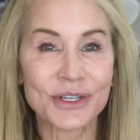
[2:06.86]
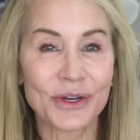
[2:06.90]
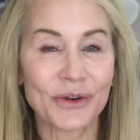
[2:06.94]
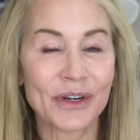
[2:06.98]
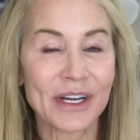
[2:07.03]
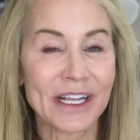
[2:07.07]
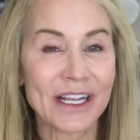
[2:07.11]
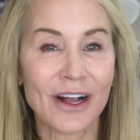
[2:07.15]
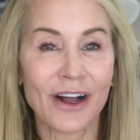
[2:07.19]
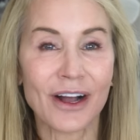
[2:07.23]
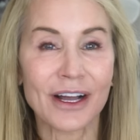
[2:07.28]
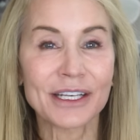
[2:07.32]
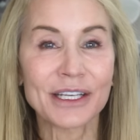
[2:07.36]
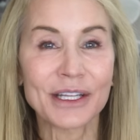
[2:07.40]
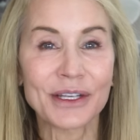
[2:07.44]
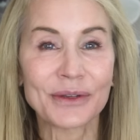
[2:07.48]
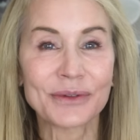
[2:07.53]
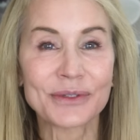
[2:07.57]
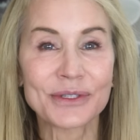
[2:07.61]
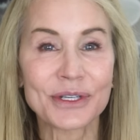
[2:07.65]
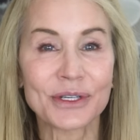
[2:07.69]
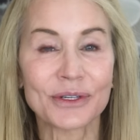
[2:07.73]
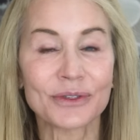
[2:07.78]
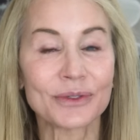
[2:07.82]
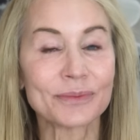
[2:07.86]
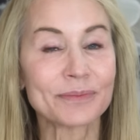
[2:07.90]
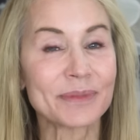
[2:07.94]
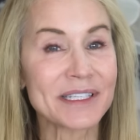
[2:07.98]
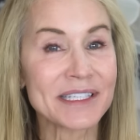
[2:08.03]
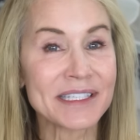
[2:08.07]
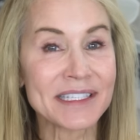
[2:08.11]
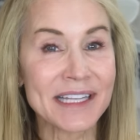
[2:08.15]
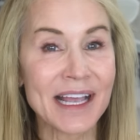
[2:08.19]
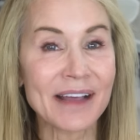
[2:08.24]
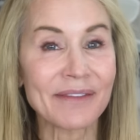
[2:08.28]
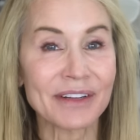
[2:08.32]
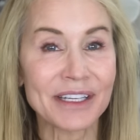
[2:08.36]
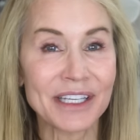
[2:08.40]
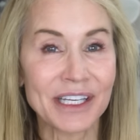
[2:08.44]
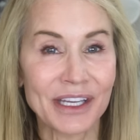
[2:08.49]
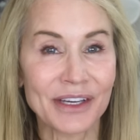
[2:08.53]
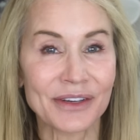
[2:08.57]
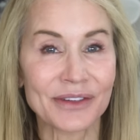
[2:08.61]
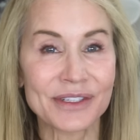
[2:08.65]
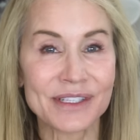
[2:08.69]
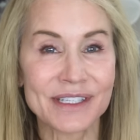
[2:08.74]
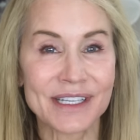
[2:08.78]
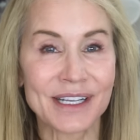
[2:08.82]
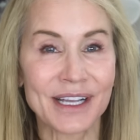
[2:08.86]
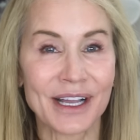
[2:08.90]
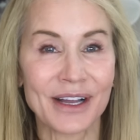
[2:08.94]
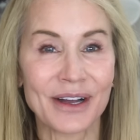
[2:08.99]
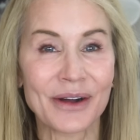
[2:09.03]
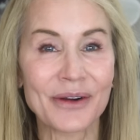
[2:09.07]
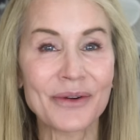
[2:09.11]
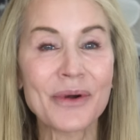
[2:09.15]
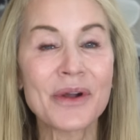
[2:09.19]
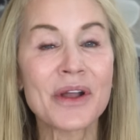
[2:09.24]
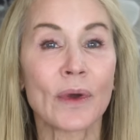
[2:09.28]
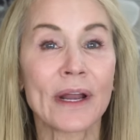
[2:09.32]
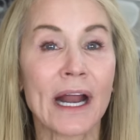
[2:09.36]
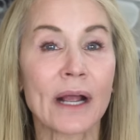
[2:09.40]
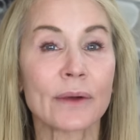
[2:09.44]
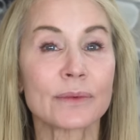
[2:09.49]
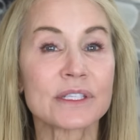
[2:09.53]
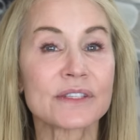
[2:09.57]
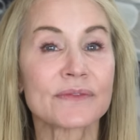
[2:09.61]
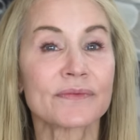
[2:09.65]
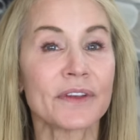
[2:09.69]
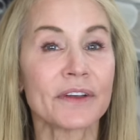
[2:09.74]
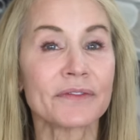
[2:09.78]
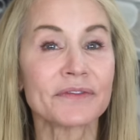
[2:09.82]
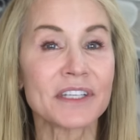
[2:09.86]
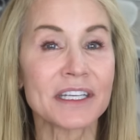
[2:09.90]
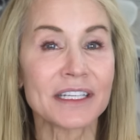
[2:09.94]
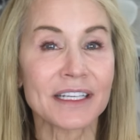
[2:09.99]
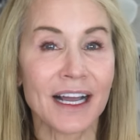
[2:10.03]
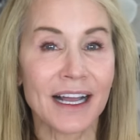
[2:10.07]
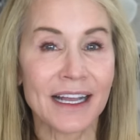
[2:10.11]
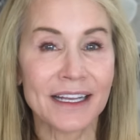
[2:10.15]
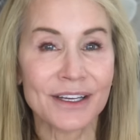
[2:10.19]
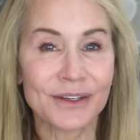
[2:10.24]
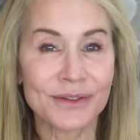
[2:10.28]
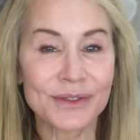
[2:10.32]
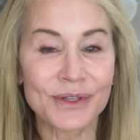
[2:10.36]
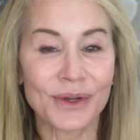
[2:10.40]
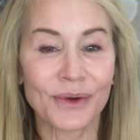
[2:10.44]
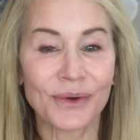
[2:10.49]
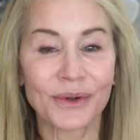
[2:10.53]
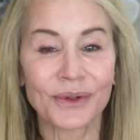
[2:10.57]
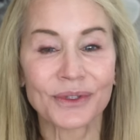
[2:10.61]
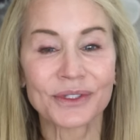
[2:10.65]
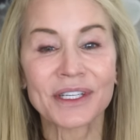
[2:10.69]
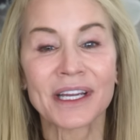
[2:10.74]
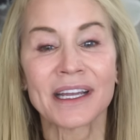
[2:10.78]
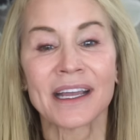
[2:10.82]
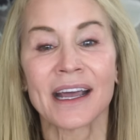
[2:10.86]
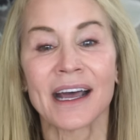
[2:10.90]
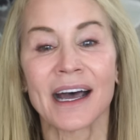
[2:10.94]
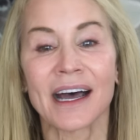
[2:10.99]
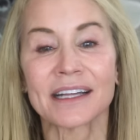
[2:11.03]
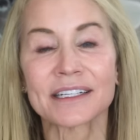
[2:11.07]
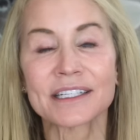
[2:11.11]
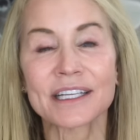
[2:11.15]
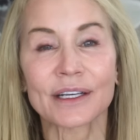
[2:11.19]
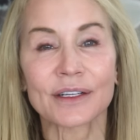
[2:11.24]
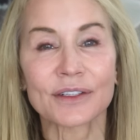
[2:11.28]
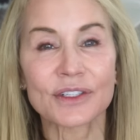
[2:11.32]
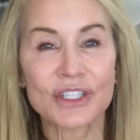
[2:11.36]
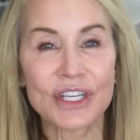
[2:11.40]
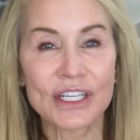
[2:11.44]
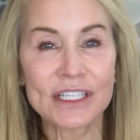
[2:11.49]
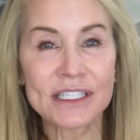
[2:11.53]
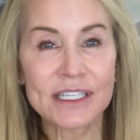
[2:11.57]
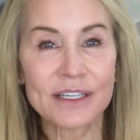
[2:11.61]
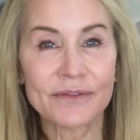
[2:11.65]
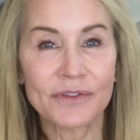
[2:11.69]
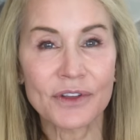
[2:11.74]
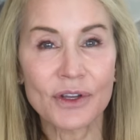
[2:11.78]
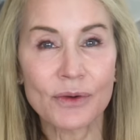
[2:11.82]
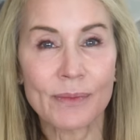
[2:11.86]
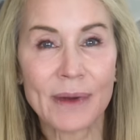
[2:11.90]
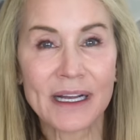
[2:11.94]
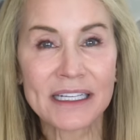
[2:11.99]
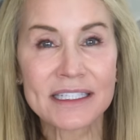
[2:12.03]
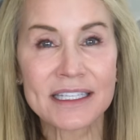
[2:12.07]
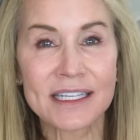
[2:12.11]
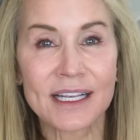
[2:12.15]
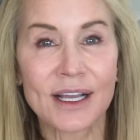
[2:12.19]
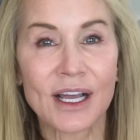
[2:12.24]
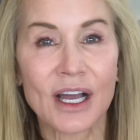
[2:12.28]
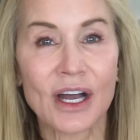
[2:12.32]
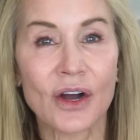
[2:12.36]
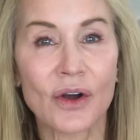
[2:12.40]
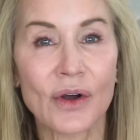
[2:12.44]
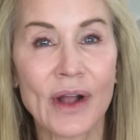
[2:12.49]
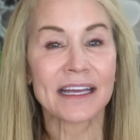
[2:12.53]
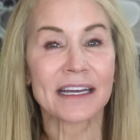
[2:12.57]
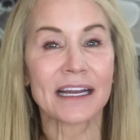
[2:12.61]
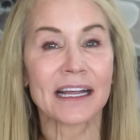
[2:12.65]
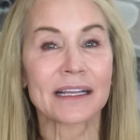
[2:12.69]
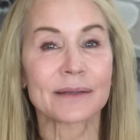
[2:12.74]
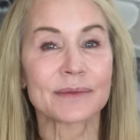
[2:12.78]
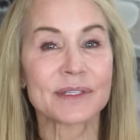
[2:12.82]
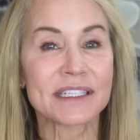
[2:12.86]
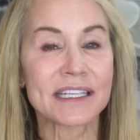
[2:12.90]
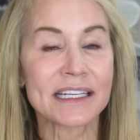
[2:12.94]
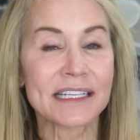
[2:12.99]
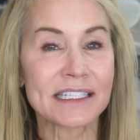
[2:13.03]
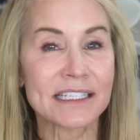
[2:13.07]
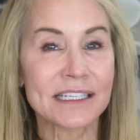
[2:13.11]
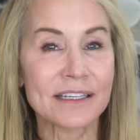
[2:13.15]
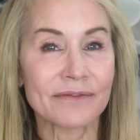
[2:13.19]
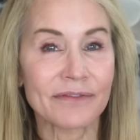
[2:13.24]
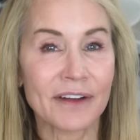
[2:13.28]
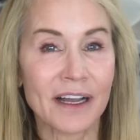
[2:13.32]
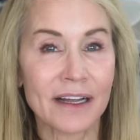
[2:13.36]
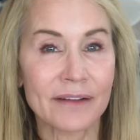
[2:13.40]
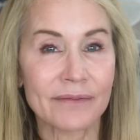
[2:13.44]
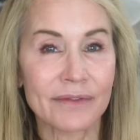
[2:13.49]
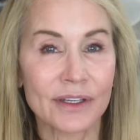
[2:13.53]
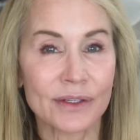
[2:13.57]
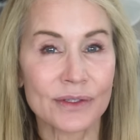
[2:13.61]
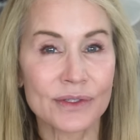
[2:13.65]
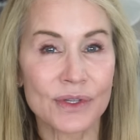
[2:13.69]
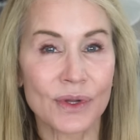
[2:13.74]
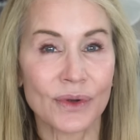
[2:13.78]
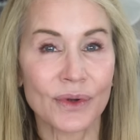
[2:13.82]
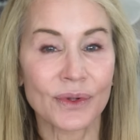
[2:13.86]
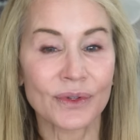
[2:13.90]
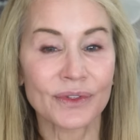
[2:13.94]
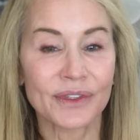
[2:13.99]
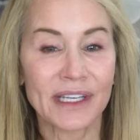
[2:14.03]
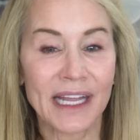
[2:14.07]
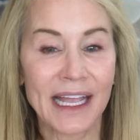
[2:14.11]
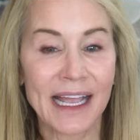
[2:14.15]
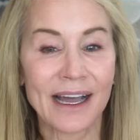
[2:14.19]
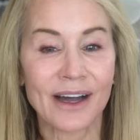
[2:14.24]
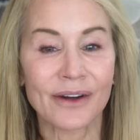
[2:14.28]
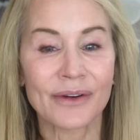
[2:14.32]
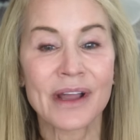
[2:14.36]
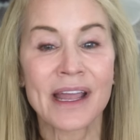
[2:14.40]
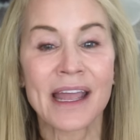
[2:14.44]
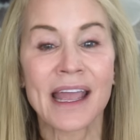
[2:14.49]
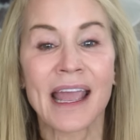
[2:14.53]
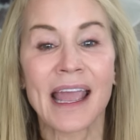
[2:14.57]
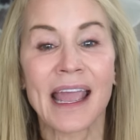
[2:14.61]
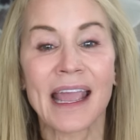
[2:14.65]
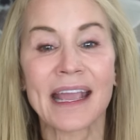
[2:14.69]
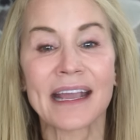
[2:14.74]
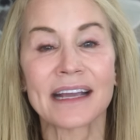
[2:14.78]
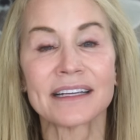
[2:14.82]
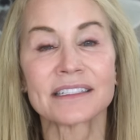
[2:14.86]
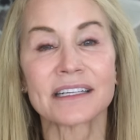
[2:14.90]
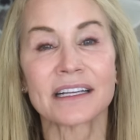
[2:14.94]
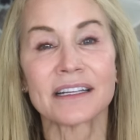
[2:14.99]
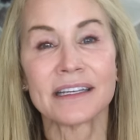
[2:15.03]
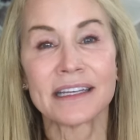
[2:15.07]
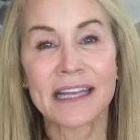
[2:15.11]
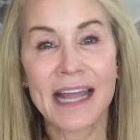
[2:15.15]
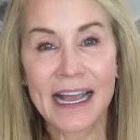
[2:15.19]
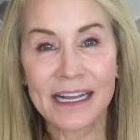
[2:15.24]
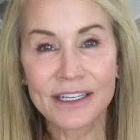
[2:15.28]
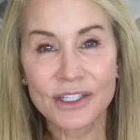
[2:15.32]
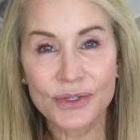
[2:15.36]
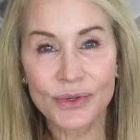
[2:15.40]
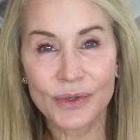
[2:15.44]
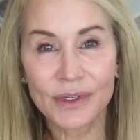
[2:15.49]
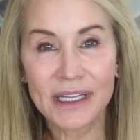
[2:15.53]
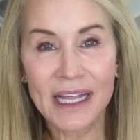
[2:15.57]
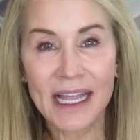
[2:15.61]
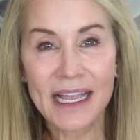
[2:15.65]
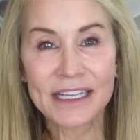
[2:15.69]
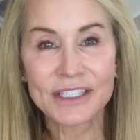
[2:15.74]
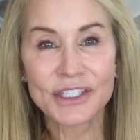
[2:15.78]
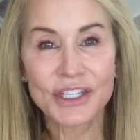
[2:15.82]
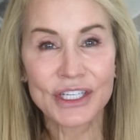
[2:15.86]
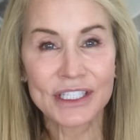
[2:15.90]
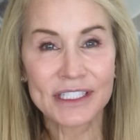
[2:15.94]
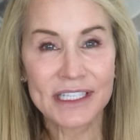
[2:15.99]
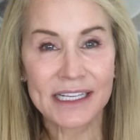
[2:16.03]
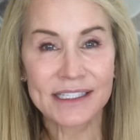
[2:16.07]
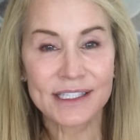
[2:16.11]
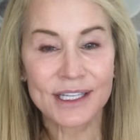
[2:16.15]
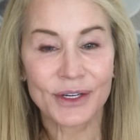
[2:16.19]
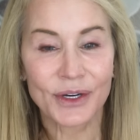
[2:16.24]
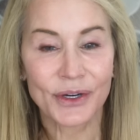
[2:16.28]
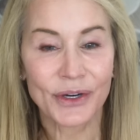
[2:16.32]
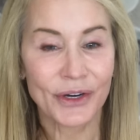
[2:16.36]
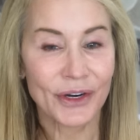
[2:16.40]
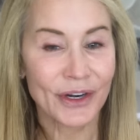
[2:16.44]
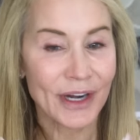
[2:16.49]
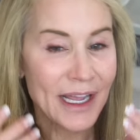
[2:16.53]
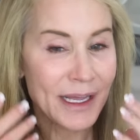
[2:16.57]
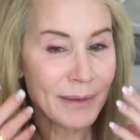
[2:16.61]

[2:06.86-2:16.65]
journey on YouTube seven years ago when I was 59 years old until just a few months ago, and I am 65 years old now, and natural aging does occur.